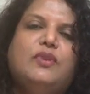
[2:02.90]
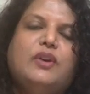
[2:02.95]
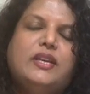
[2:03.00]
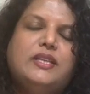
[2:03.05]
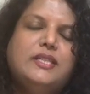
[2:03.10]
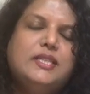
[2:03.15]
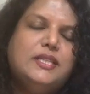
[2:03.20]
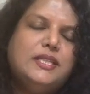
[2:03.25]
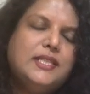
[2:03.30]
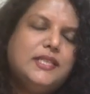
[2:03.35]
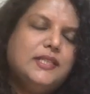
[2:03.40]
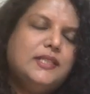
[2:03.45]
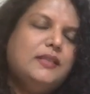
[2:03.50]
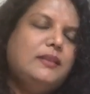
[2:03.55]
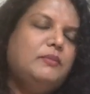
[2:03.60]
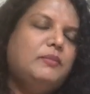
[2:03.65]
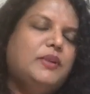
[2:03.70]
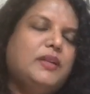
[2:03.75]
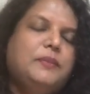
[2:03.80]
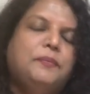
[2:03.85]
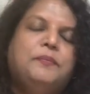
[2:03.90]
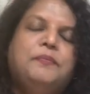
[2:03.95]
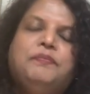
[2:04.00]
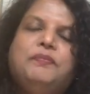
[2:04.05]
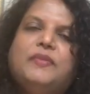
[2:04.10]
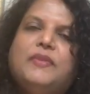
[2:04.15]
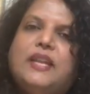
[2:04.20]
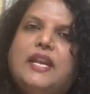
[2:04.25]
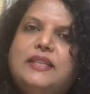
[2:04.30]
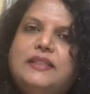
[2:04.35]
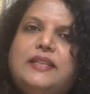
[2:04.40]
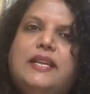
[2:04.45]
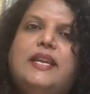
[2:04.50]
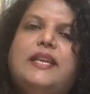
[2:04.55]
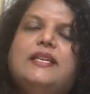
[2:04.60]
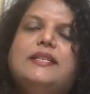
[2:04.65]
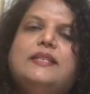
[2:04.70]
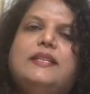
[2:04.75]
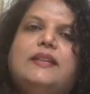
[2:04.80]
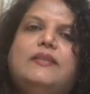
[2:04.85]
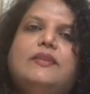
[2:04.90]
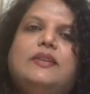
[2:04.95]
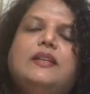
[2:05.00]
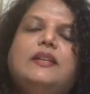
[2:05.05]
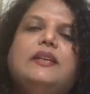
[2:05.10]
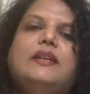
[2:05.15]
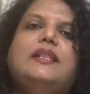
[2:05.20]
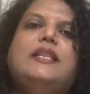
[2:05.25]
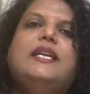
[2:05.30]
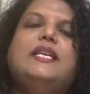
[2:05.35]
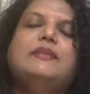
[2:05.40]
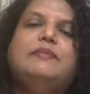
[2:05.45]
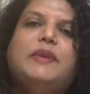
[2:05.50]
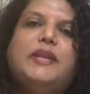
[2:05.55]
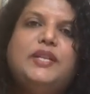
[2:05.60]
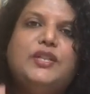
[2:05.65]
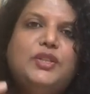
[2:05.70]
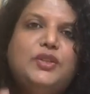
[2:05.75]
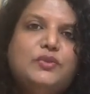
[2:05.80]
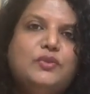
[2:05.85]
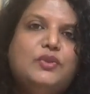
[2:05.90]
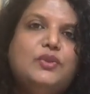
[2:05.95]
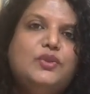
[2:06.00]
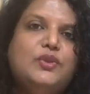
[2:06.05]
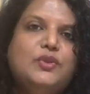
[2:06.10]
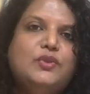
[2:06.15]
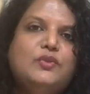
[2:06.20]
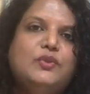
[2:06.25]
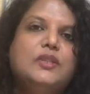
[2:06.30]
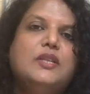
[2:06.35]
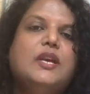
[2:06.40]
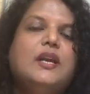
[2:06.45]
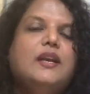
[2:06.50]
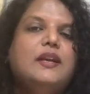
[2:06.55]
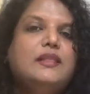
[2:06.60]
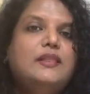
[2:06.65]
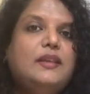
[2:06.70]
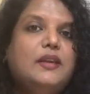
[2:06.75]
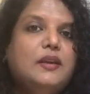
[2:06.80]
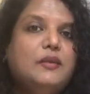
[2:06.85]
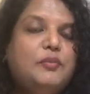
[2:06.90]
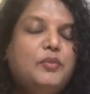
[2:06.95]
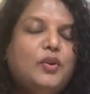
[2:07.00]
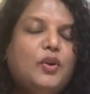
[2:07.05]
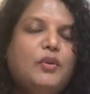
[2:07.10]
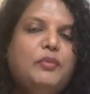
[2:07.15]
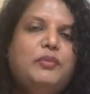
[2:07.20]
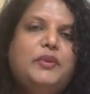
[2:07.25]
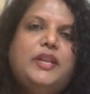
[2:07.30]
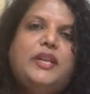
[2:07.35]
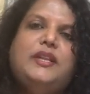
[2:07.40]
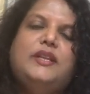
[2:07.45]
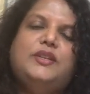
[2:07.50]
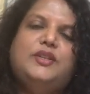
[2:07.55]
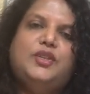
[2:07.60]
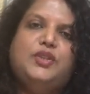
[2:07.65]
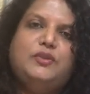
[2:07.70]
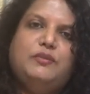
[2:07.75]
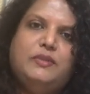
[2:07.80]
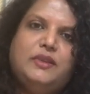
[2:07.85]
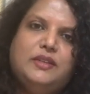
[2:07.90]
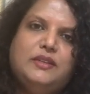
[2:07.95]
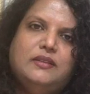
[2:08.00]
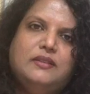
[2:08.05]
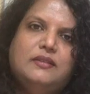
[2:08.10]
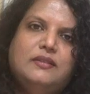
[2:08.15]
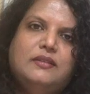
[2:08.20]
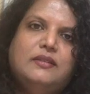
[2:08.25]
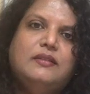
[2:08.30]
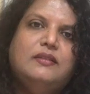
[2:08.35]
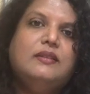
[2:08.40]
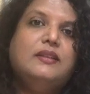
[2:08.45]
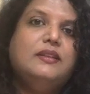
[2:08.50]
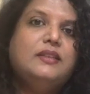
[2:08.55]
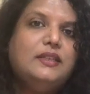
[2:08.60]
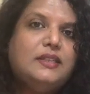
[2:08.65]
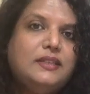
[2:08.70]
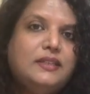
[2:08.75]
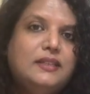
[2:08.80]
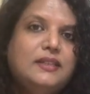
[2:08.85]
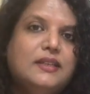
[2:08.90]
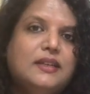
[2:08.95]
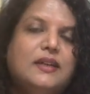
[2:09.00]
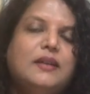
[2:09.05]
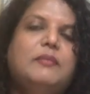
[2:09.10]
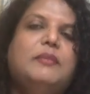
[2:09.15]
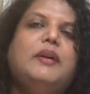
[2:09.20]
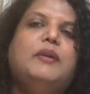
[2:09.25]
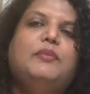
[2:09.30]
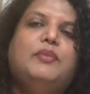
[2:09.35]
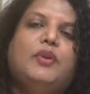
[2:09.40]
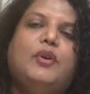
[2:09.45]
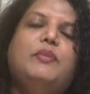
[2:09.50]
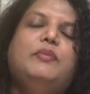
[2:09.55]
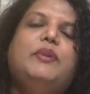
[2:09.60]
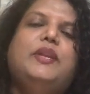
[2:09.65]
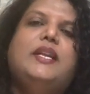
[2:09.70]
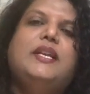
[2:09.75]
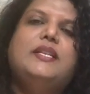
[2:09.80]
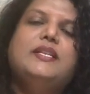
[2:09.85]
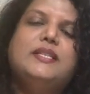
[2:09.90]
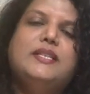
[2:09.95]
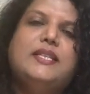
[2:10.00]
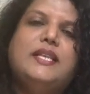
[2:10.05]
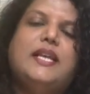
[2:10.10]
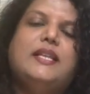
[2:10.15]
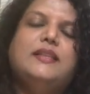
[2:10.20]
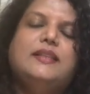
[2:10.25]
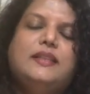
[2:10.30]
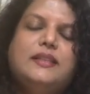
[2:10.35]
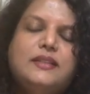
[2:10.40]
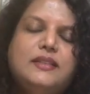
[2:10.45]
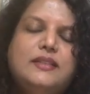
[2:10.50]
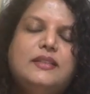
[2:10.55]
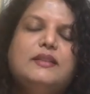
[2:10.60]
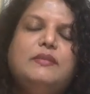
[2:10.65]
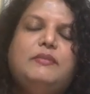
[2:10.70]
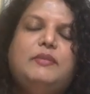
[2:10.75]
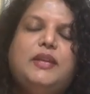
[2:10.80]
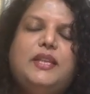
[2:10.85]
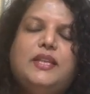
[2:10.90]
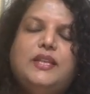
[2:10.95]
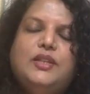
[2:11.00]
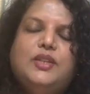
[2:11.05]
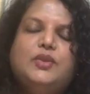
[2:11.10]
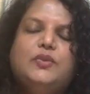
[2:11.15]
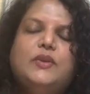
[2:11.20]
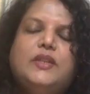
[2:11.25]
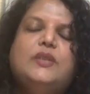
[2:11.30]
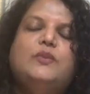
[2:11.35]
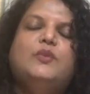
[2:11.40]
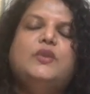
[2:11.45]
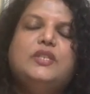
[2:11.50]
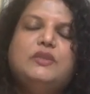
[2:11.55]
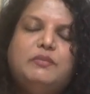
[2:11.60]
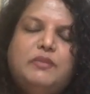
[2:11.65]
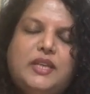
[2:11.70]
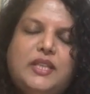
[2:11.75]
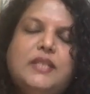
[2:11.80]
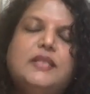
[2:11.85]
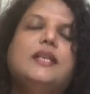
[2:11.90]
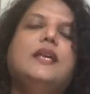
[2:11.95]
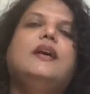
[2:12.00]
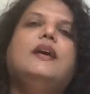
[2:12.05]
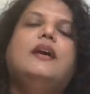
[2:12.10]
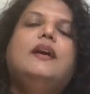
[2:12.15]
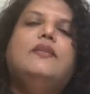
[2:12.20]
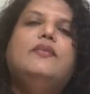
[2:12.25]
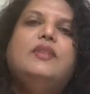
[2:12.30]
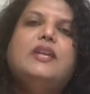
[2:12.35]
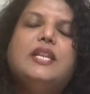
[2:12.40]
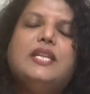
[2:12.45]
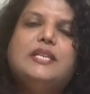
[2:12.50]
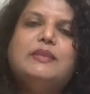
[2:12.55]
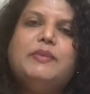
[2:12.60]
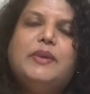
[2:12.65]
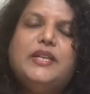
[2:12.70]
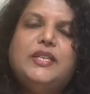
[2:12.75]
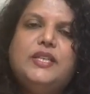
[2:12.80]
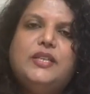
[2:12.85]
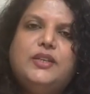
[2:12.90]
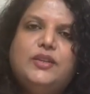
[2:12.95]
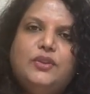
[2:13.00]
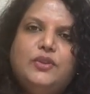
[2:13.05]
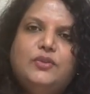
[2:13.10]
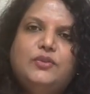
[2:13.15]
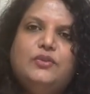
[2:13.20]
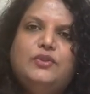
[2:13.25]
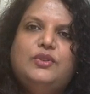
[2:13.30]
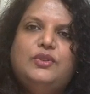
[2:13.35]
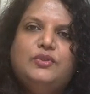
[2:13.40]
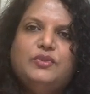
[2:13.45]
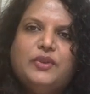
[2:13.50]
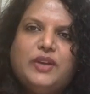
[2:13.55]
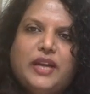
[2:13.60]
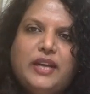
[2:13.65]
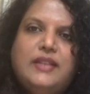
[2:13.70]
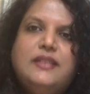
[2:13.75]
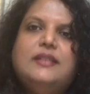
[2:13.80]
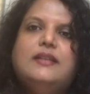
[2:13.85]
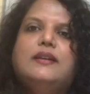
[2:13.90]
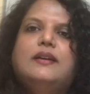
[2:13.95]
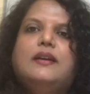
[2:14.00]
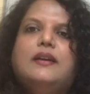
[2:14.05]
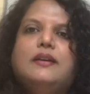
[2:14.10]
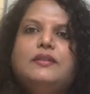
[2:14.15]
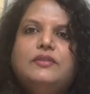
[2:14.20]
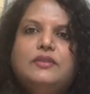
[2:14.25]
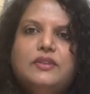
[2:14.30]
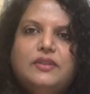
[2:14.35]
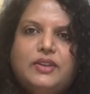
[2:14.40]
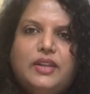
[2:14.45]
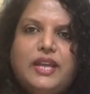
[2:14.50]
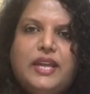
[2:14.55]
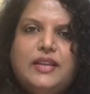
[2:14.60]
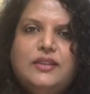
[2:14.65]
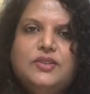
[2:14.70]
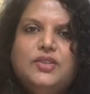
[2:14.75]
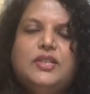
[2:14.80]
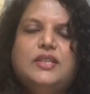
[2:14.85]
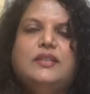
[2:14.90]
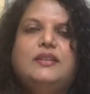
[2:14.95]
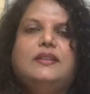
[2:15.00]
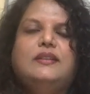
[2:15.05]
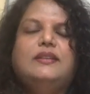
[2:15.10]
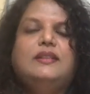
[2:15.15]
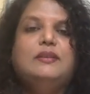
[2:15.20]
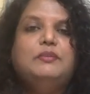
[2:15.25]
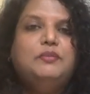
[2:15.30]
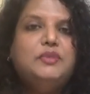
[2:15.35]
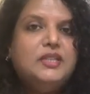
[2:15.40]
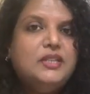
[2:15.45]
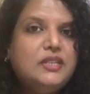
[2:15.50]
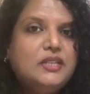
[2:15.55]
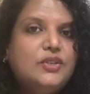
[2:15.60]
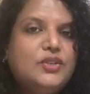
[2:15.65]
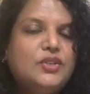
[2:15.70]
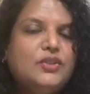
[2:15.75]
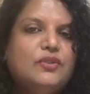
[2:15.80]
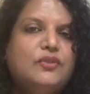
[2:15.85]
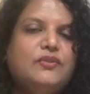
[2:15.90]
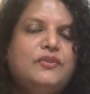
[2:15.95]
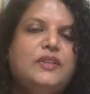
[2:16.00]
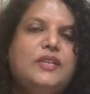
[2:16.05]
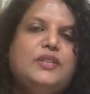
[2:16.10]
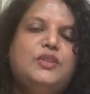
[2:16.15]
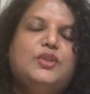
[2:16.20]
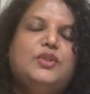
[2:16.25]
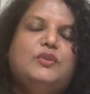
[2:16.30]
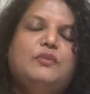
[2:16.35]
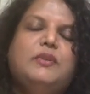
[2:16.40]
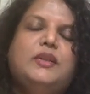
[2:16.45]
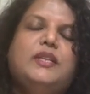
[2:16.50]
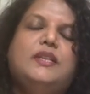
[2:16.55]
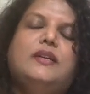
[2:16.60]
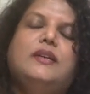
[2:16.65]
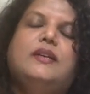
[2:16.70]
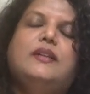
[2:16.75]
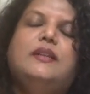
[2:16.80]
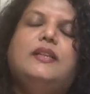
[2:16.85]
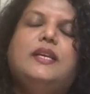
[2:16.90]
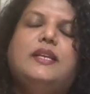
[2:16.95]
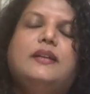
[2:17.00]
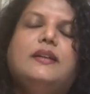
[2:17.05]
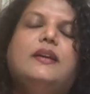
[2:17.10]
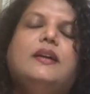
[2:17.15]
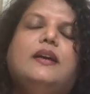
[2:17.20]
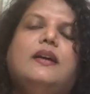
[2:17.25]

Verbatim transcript: for IGCSE, but at AS level, they expect you to choose the appropriate instrument. The term appropriate, there is a meaning to it, which means they're expecting you to write the range, the precision of the instrument that